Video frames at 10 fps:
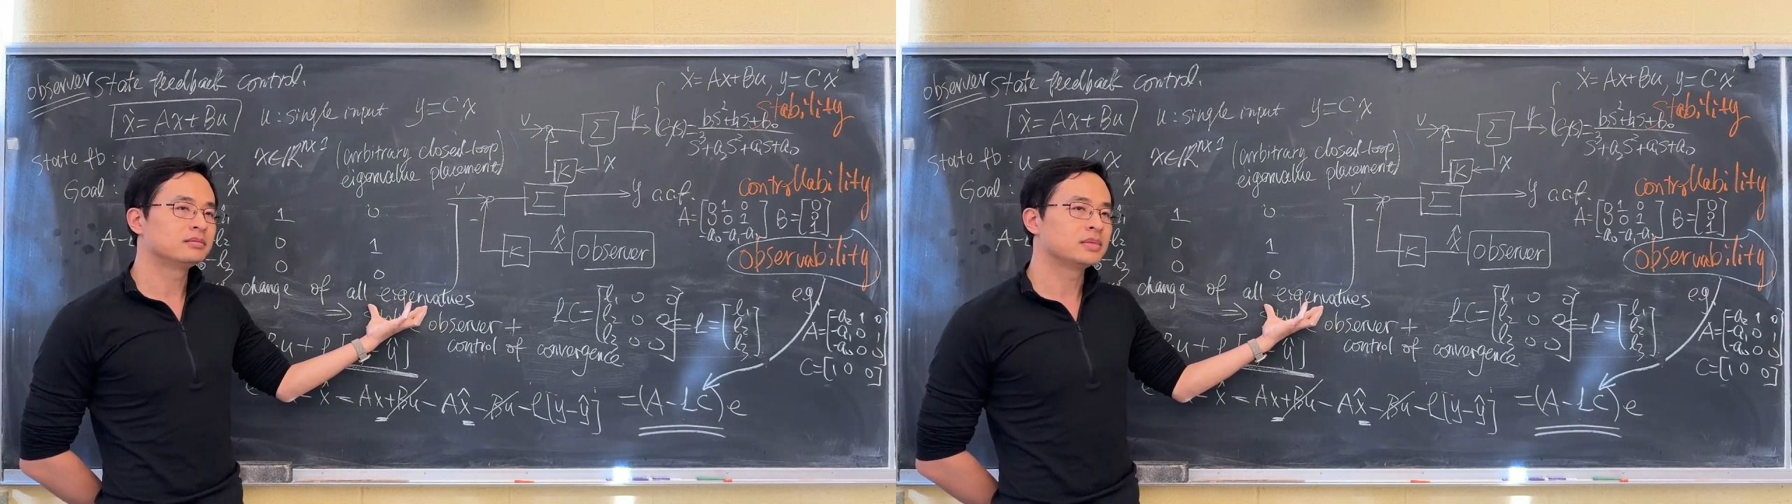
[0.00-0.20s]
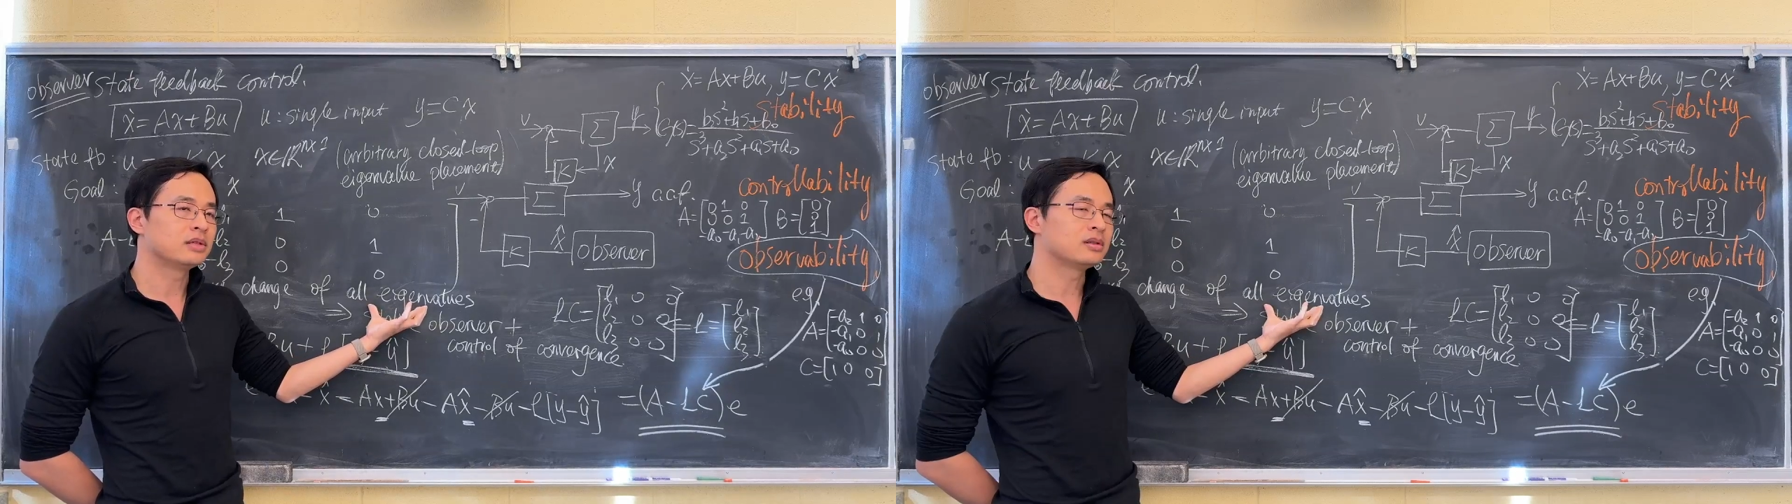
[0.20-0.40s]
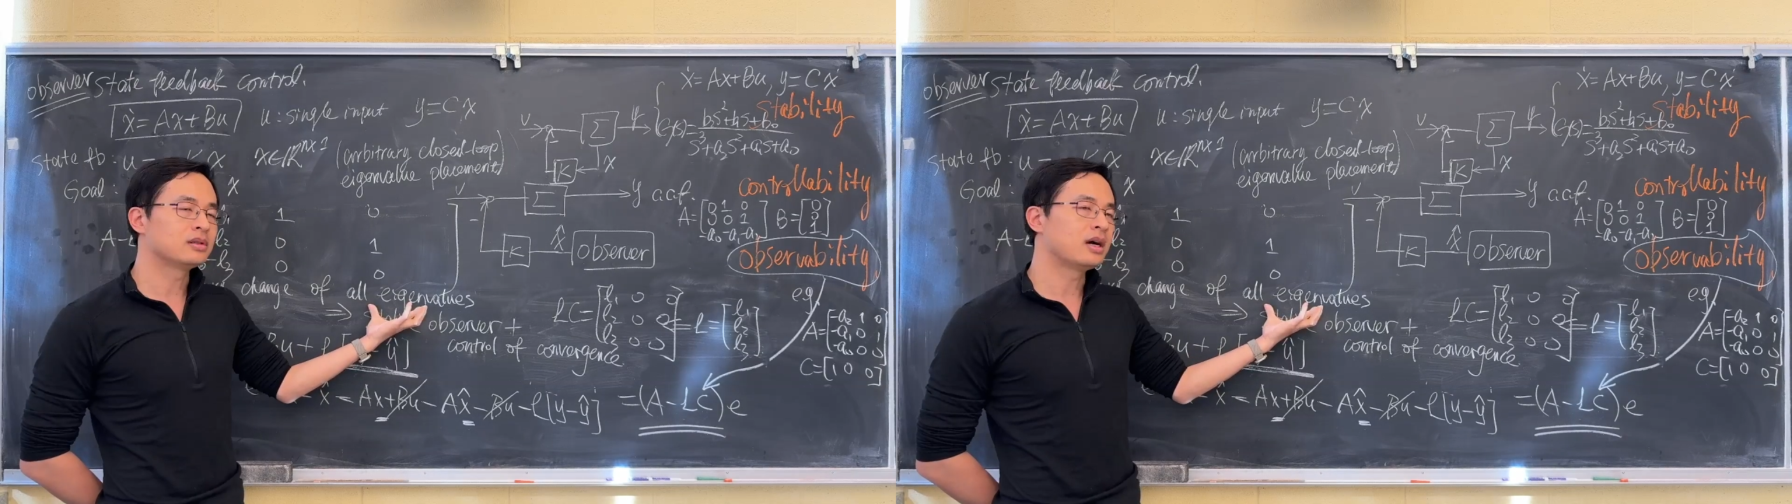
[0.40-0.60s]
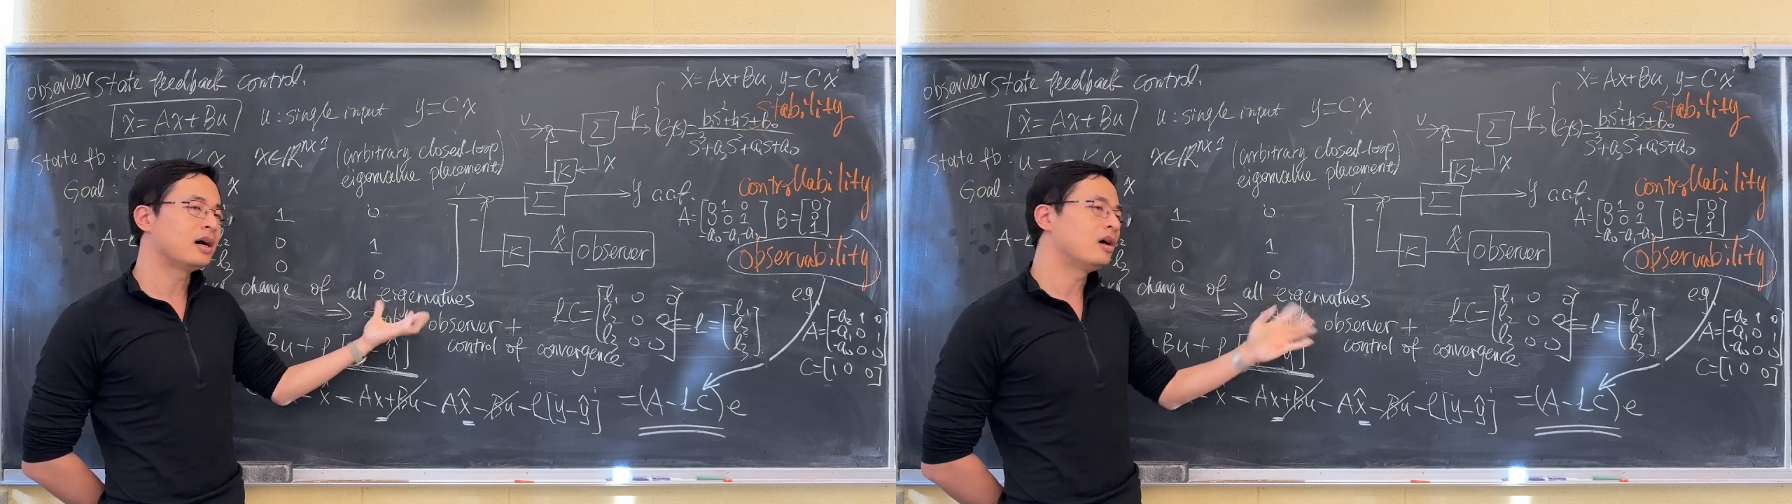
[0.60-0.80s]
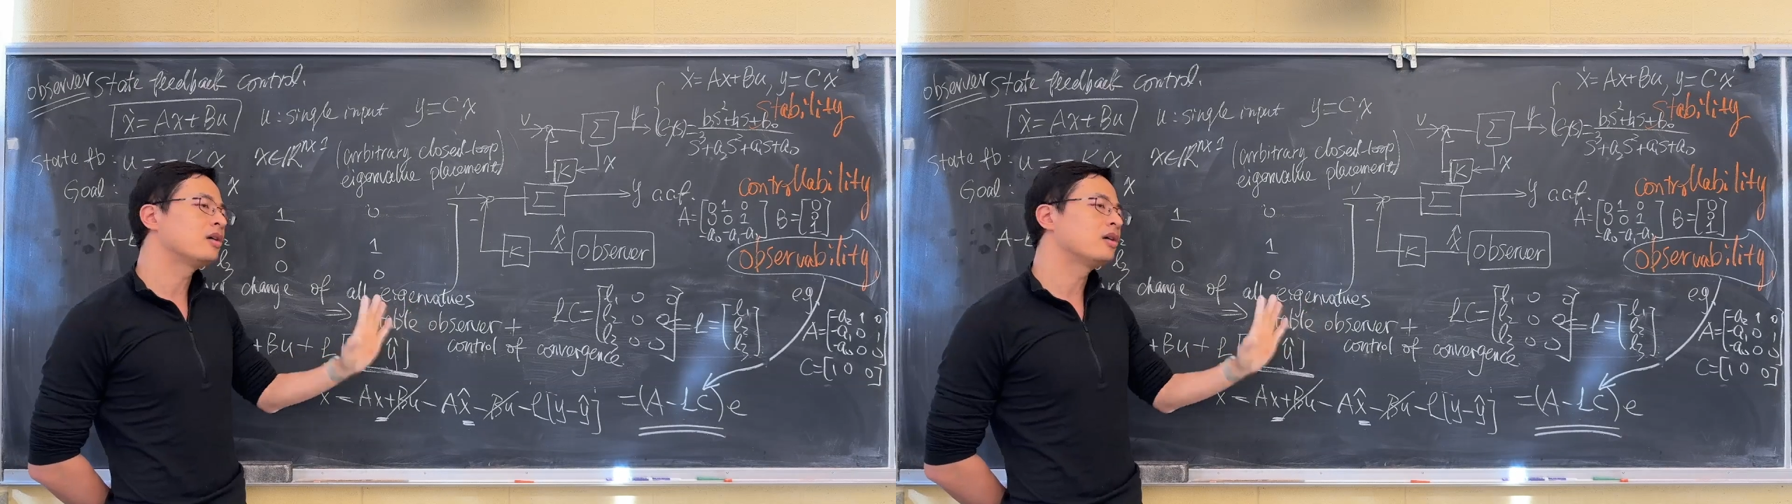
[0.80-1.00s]
So there
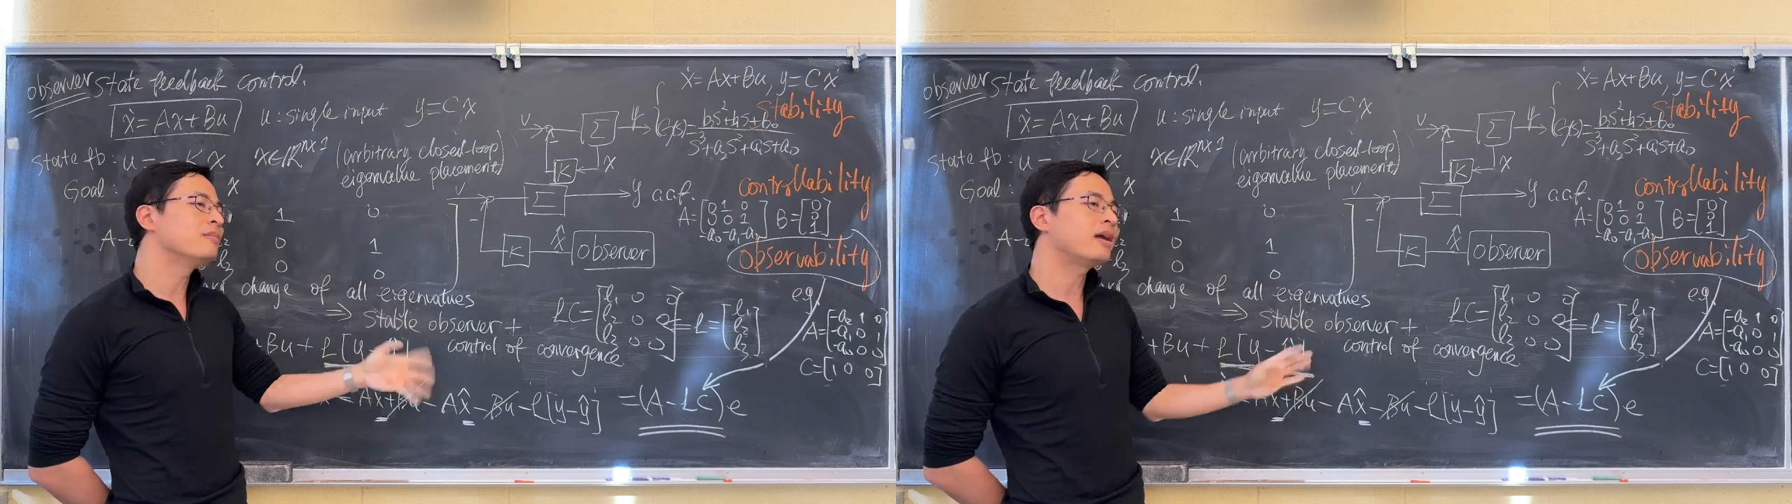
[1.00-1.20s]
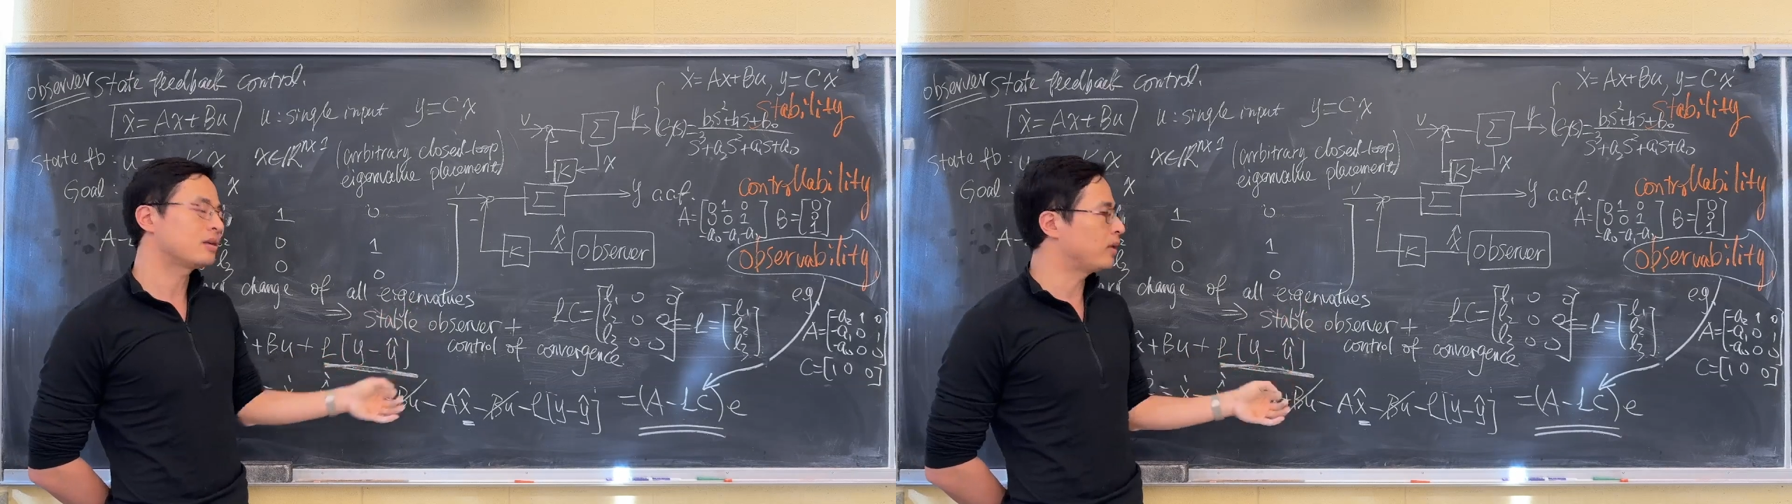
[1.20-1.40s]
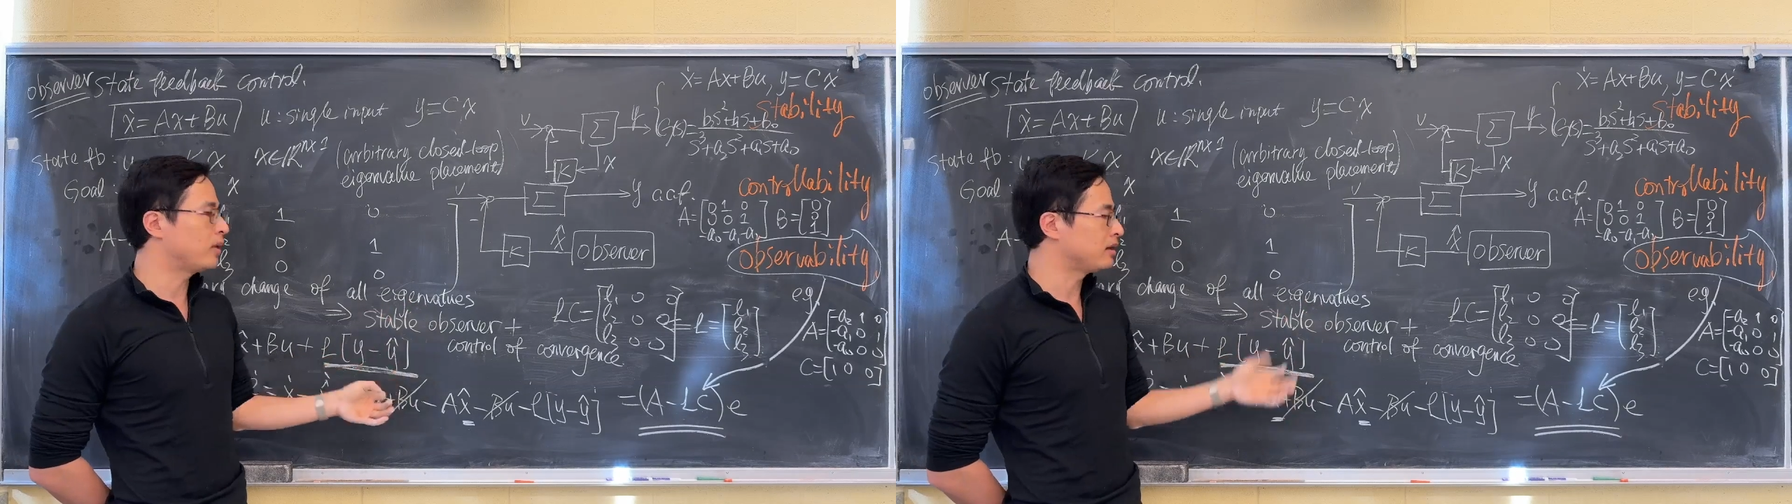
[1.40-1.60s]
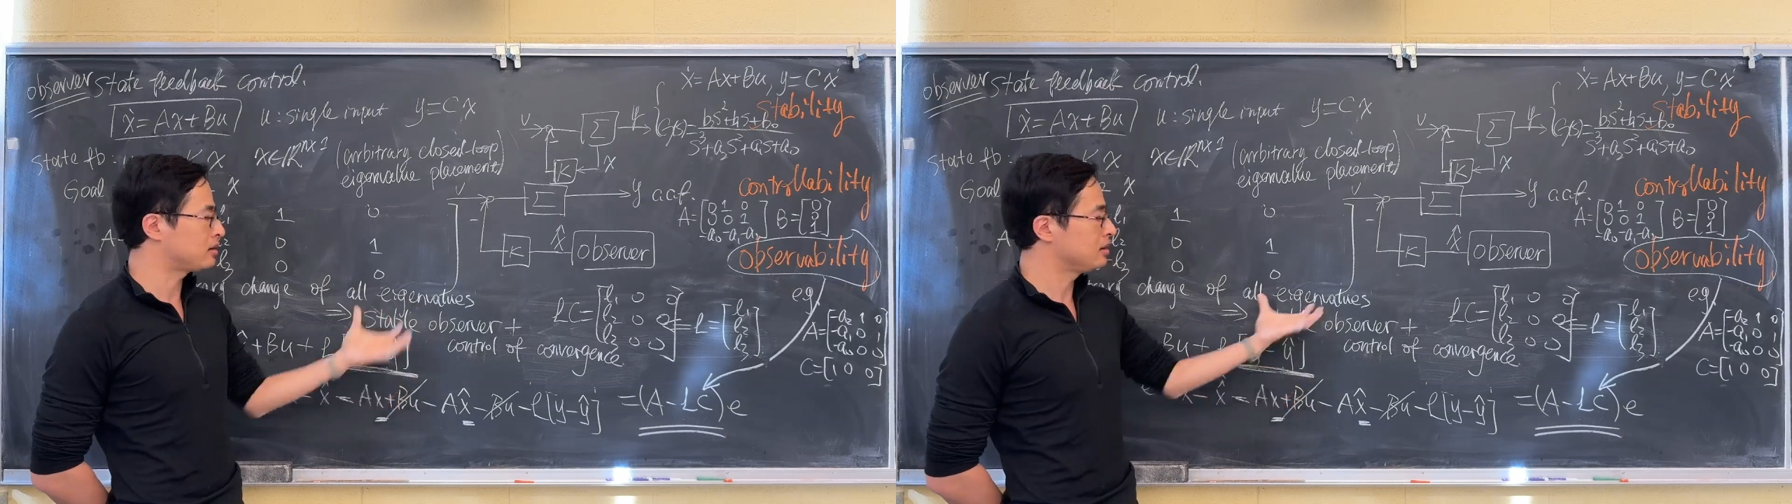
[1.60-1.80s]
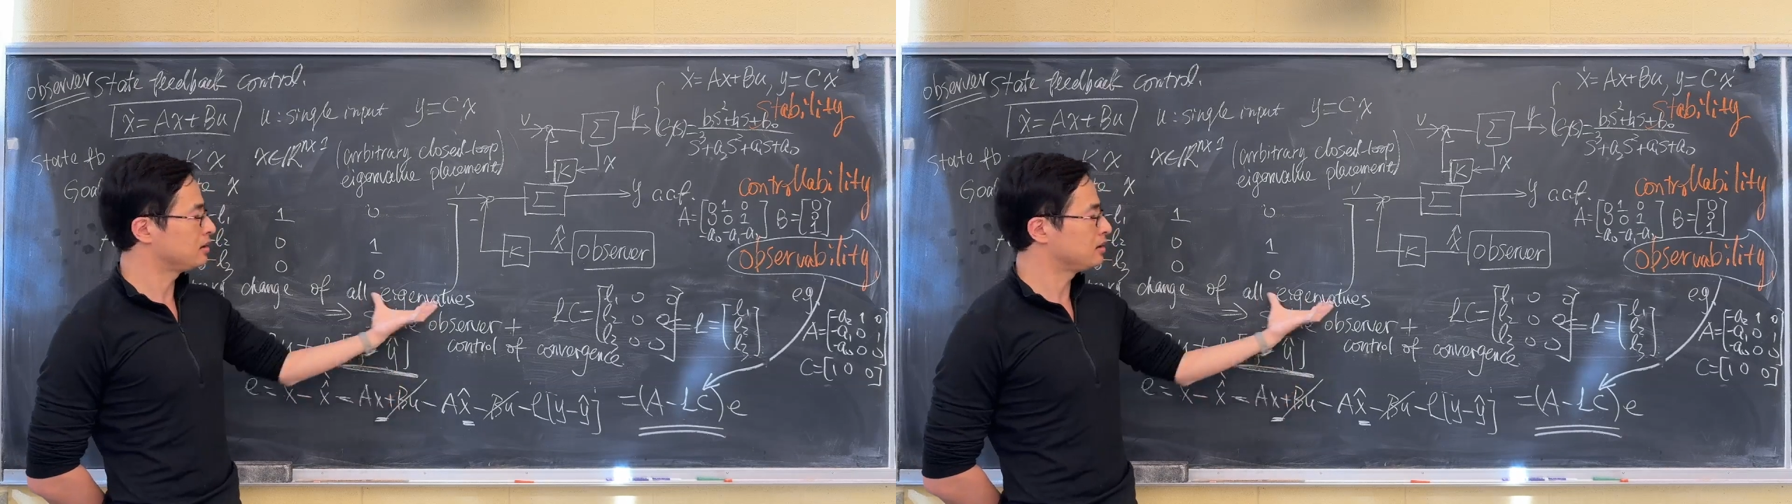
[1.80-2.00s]
are automatic ways